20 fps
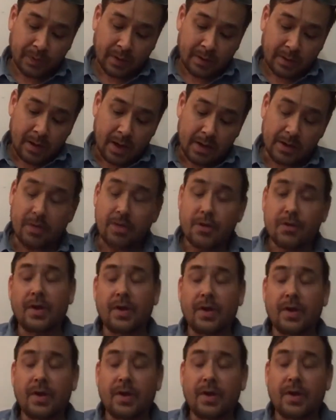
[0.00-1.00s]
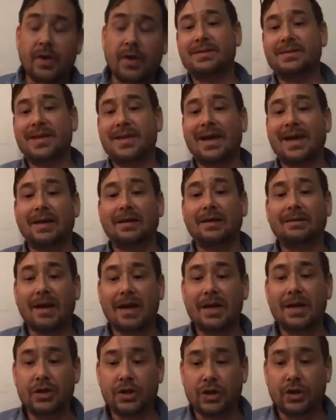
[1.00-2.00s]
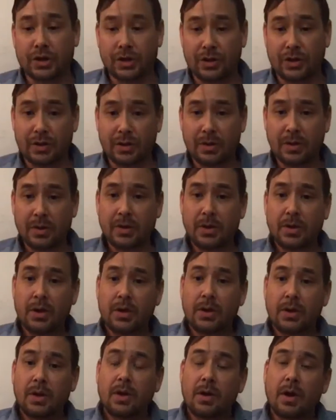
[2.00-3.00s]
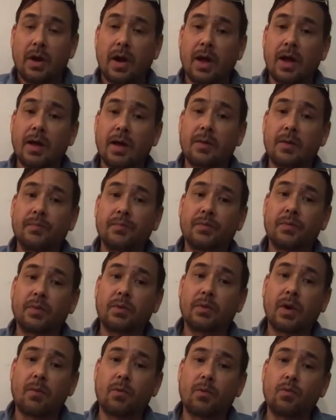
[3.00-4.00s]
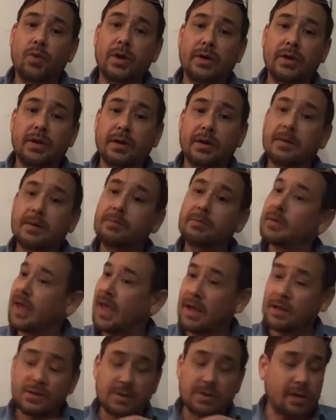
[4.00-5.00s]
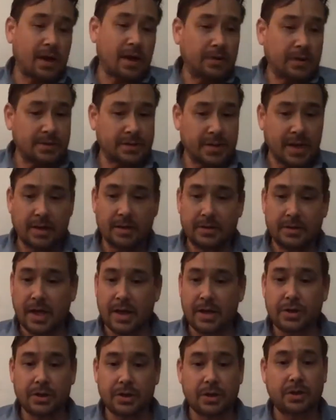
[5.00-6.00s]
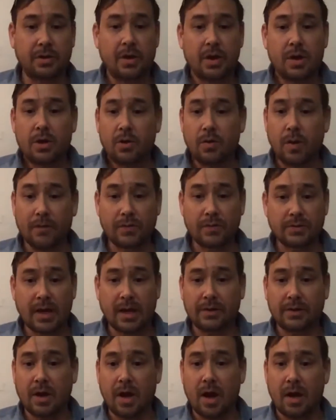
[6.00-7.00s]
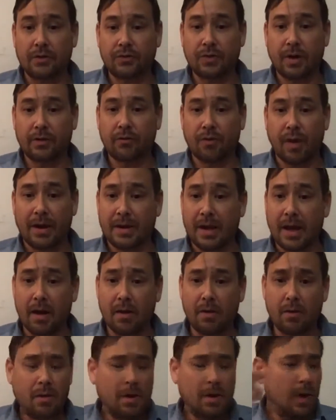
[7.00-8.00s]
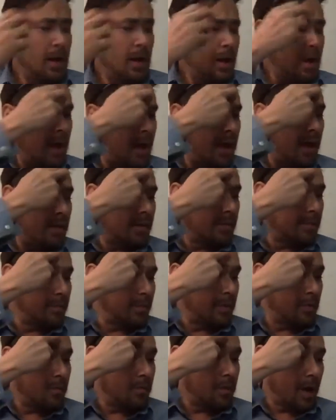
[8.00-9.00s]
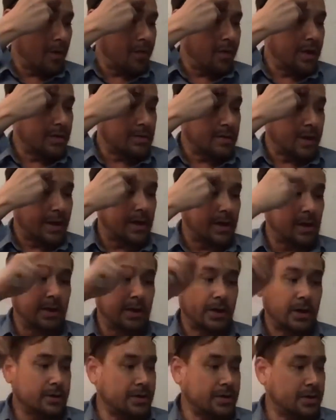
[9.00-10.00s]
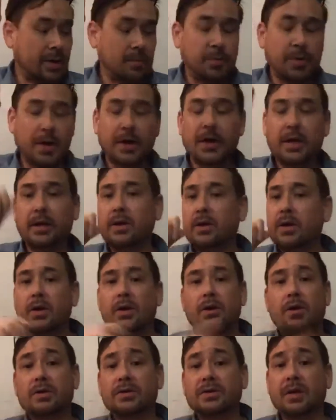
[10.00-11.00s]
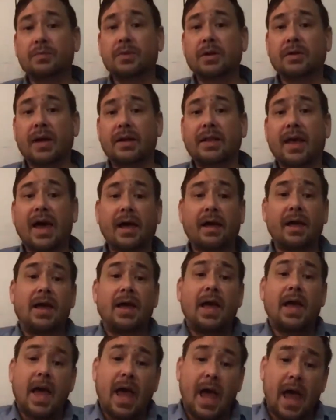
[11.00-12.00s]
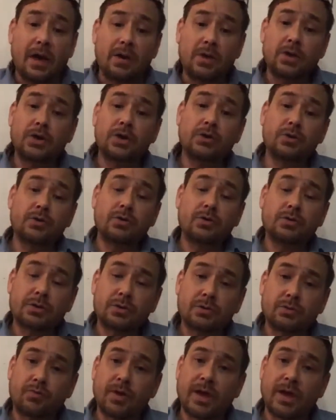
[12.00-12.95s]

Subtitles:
Another thing I think that's really important is the sanitation. We could cancel out the sanitation. Whoever's got the contract right now, I think it's like Clear Somebody or something like that, and use